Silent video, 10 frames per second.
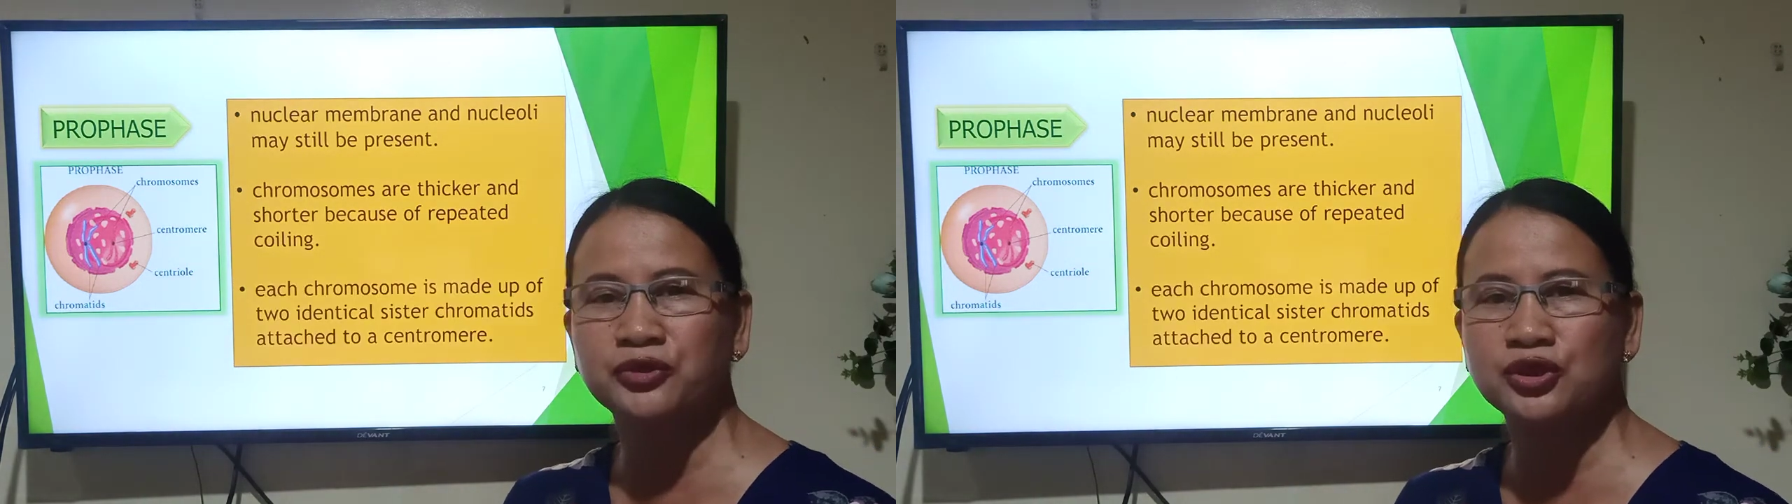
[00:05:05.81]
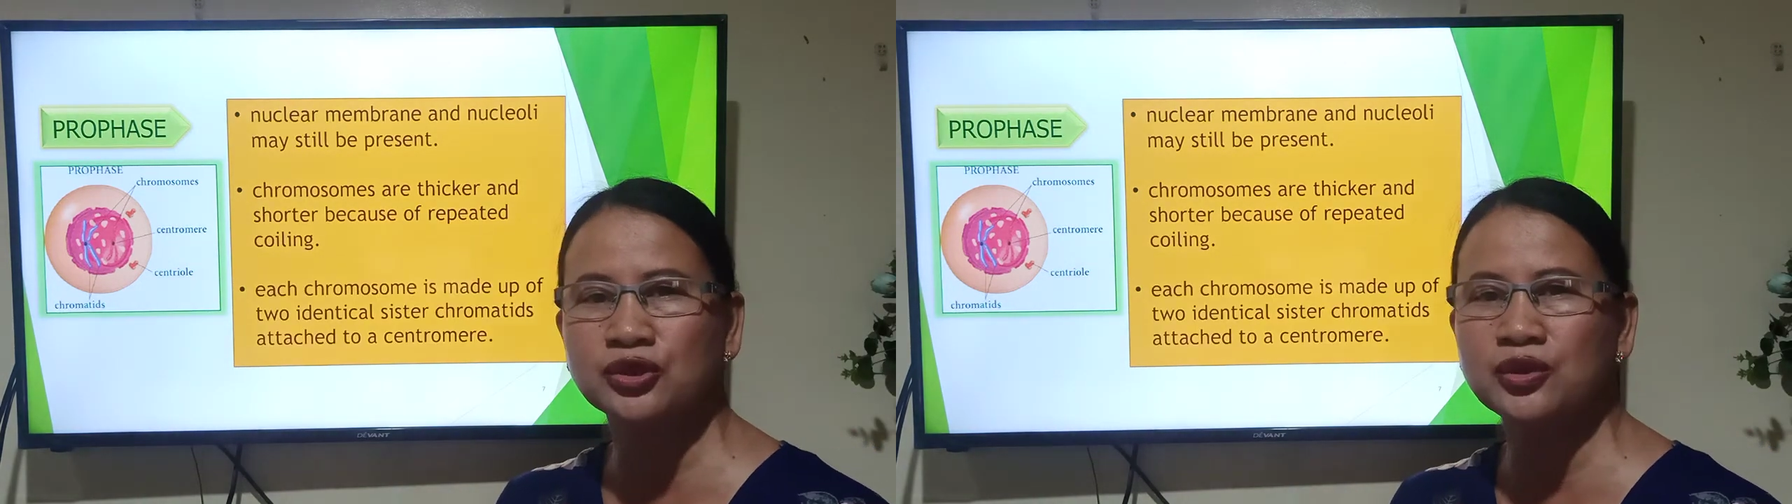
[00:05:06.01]

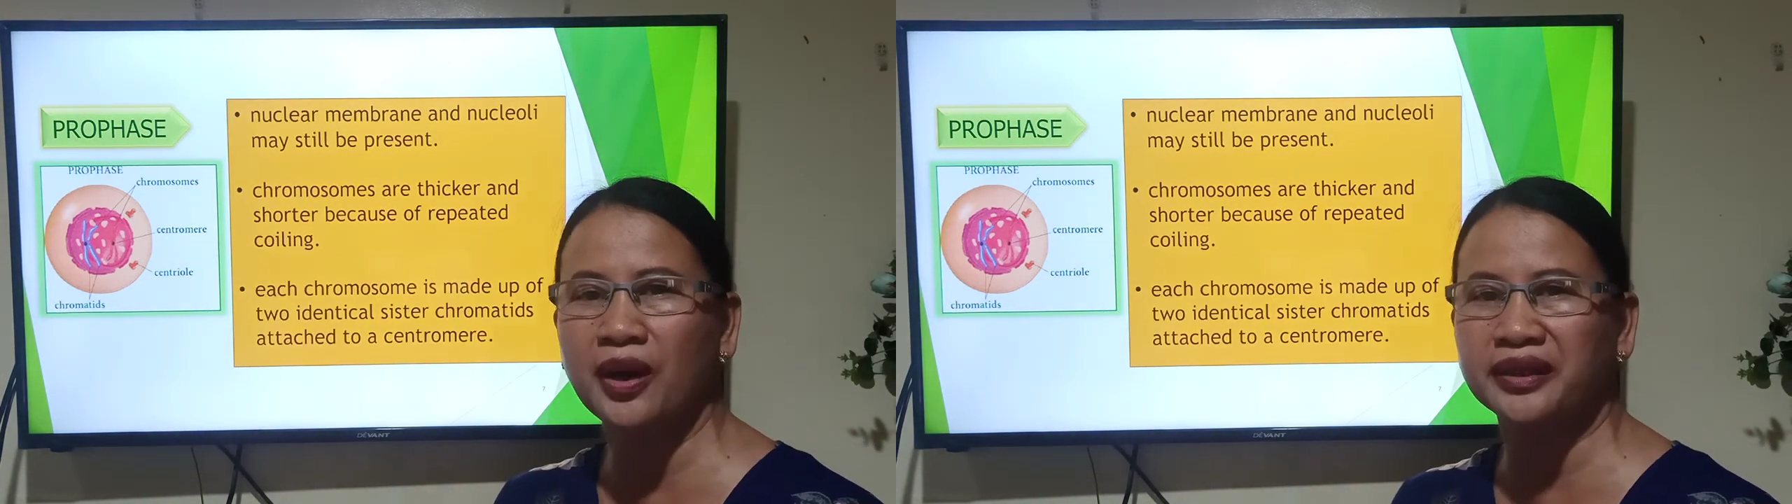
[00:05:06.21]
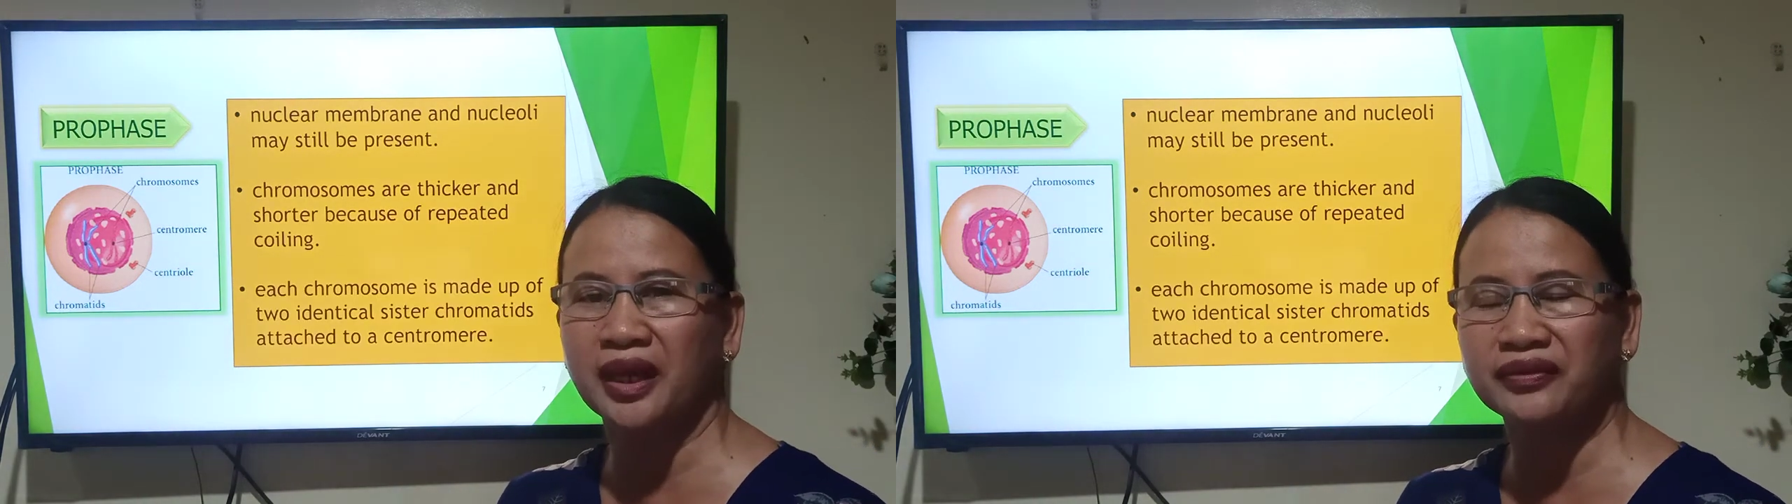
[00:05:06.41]
two
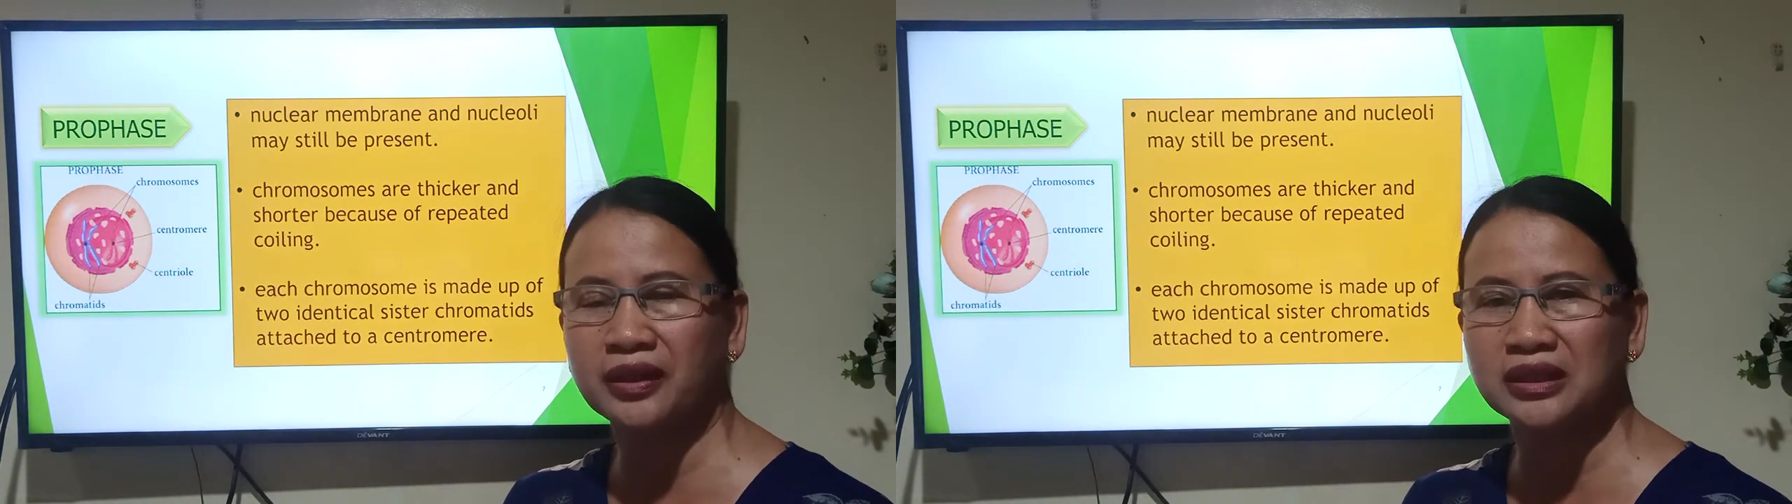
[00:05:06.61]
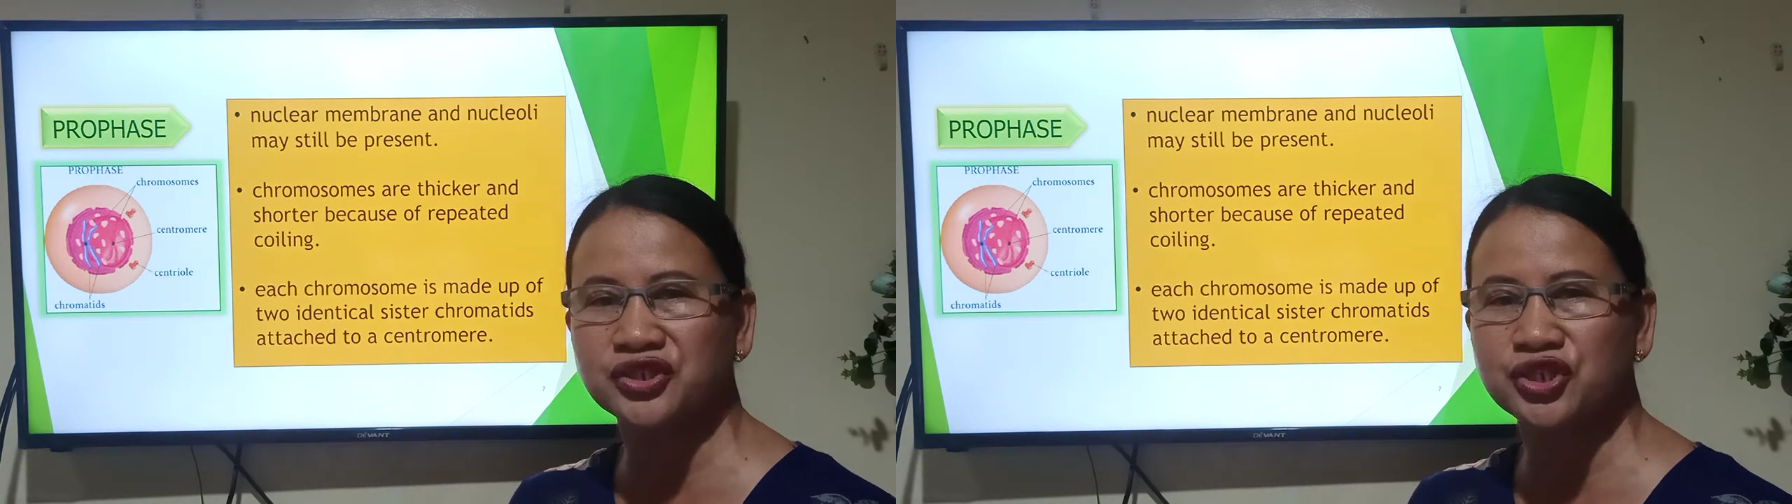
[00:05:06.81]

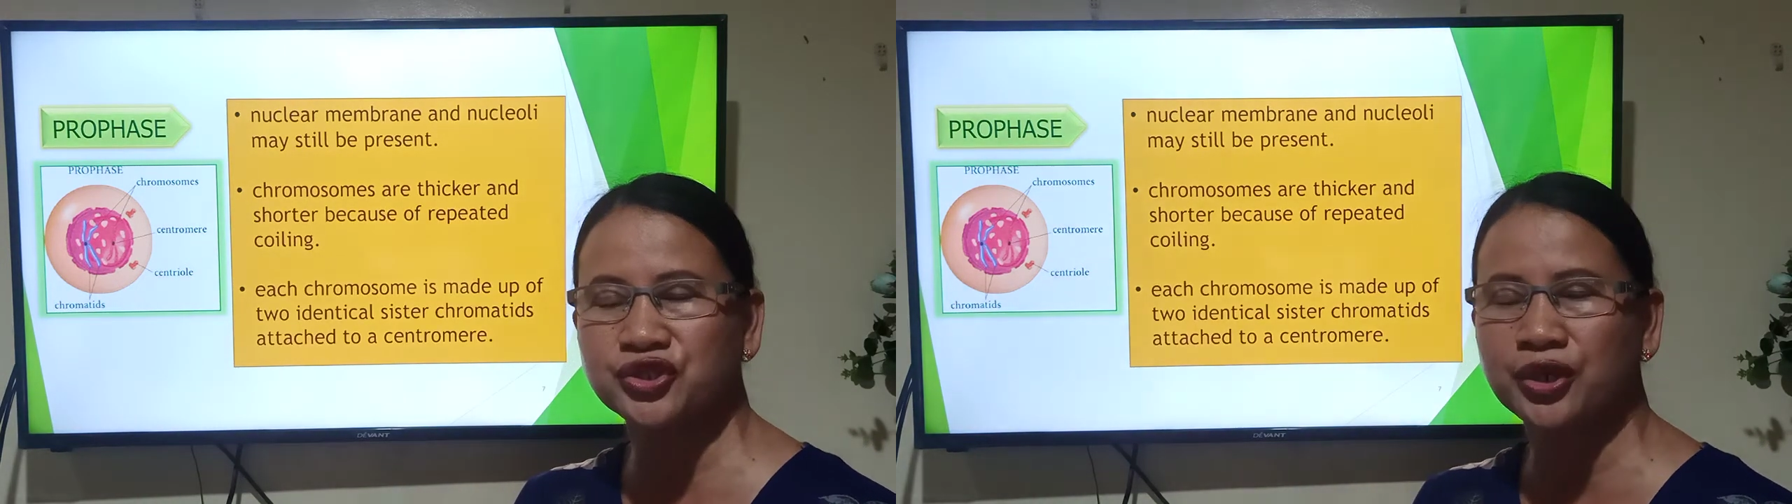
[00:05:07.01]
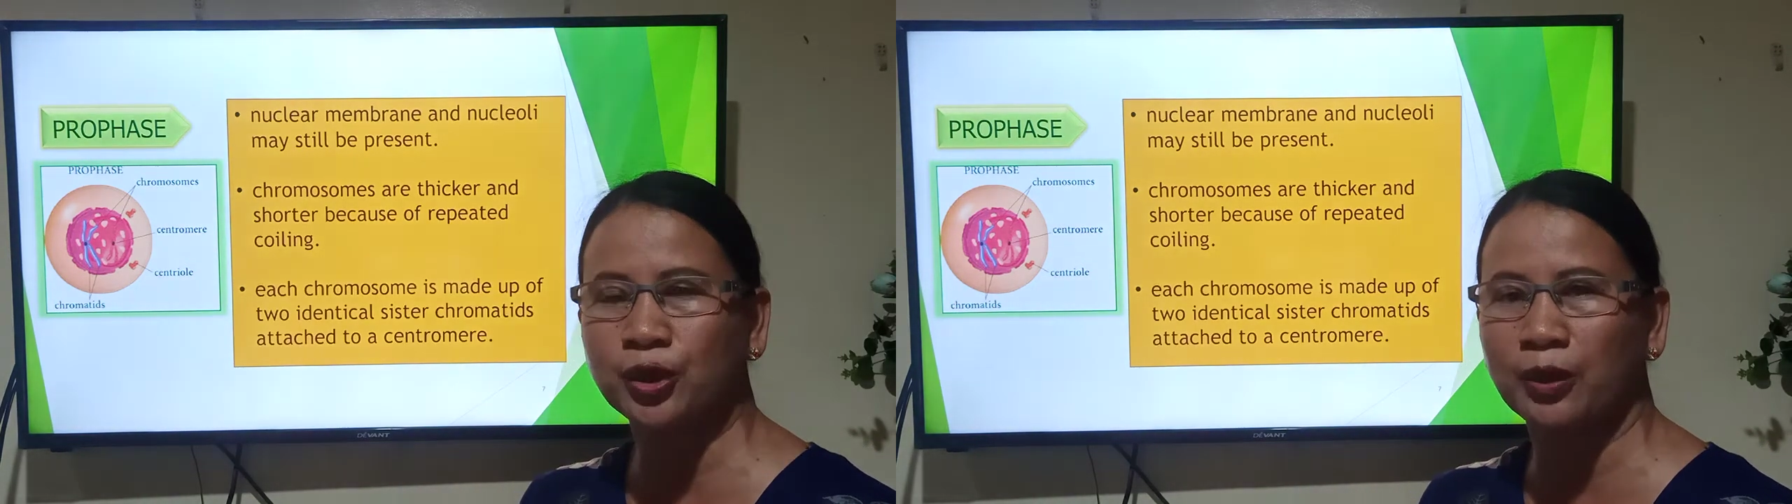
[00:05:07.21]
identical
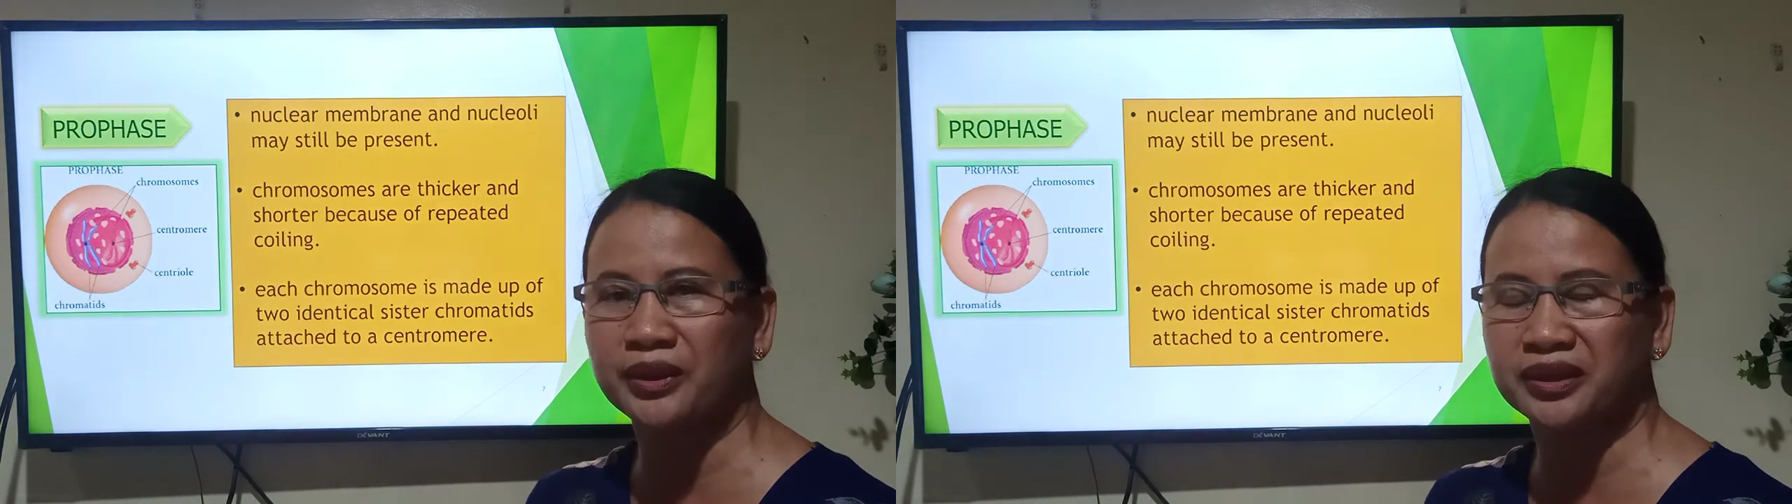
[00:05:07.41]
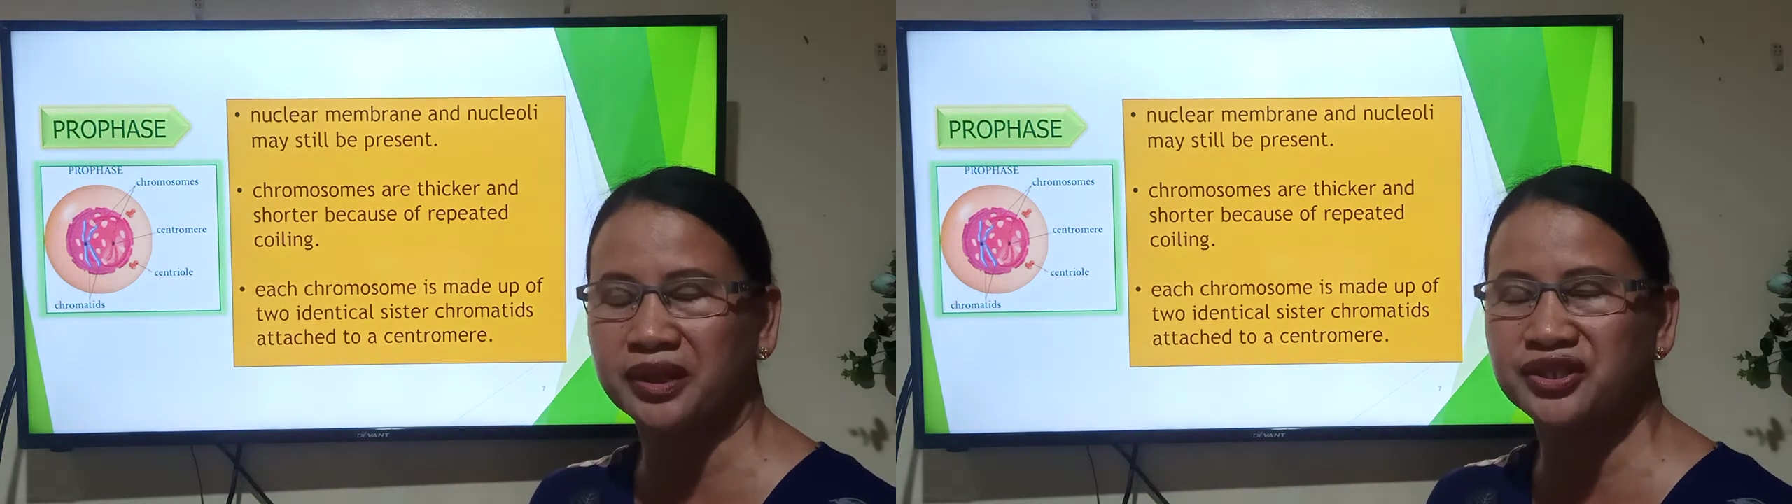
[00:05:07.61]
sister
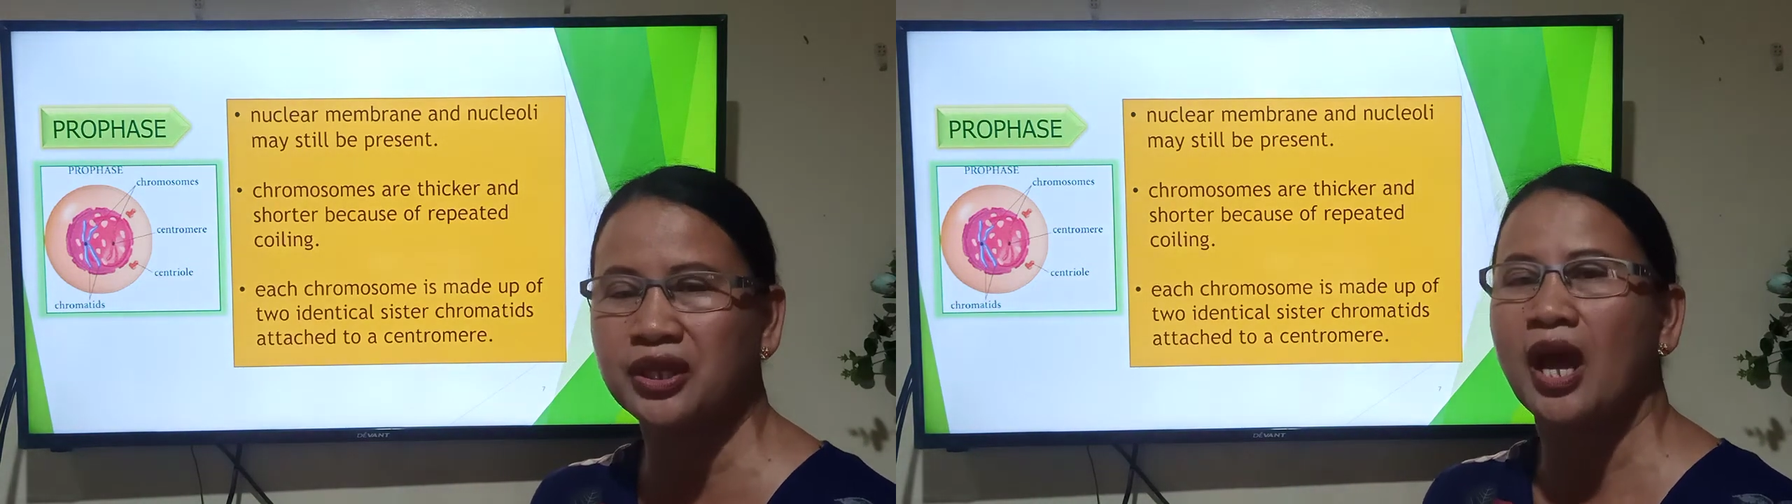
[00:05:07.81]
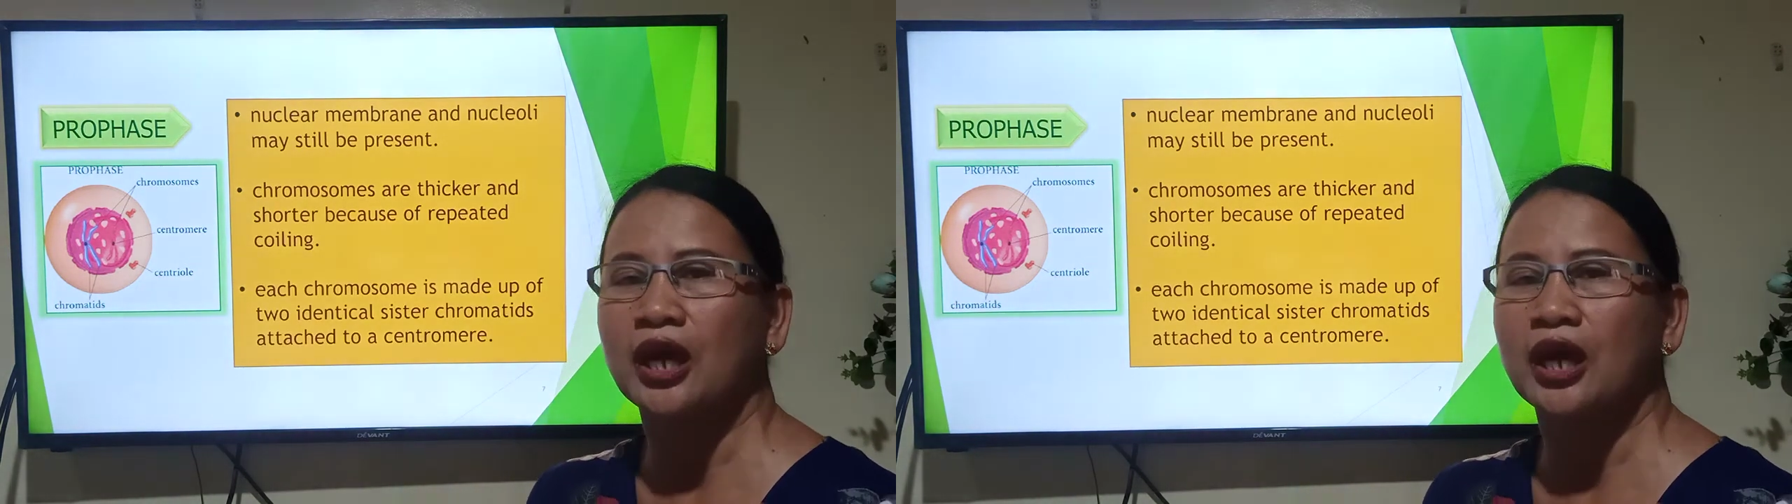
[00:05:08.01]
chromatids